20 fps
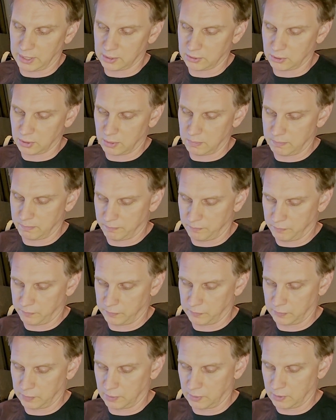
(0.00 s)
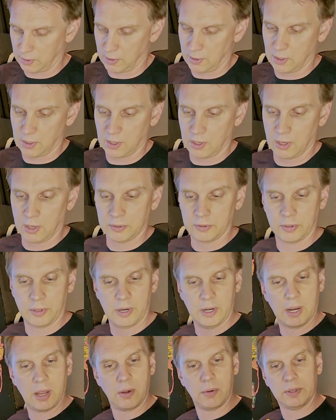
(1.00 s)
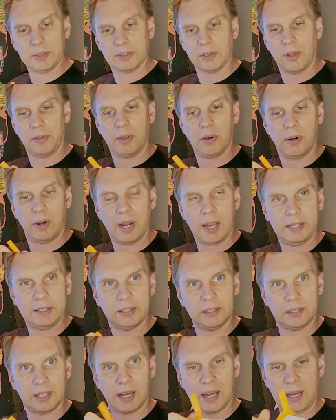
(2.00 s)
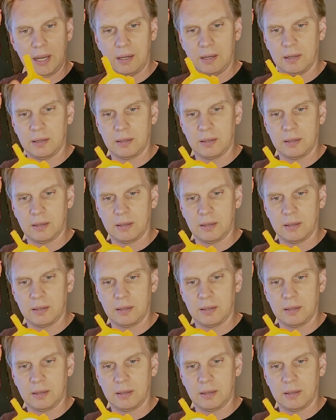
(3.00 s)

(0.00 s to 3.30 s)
a charm. So there you go. It's on there nice and tight.